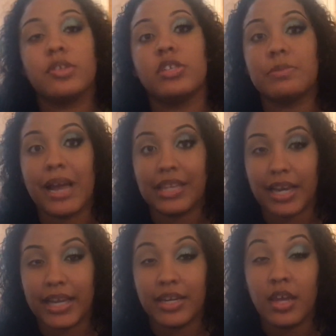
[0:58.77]
which is my
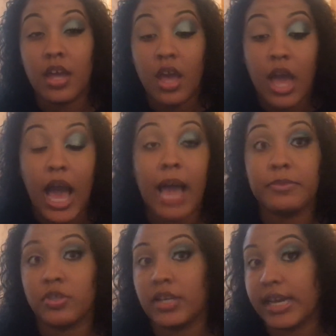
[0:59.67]
line.
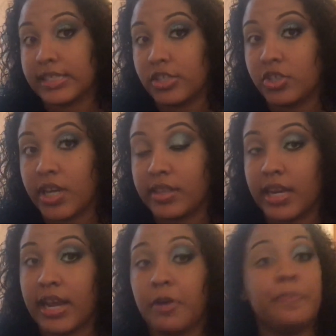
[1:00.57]
So you guys can check
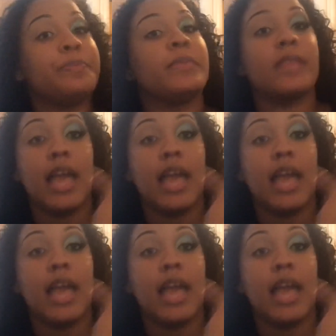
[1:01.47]
that out.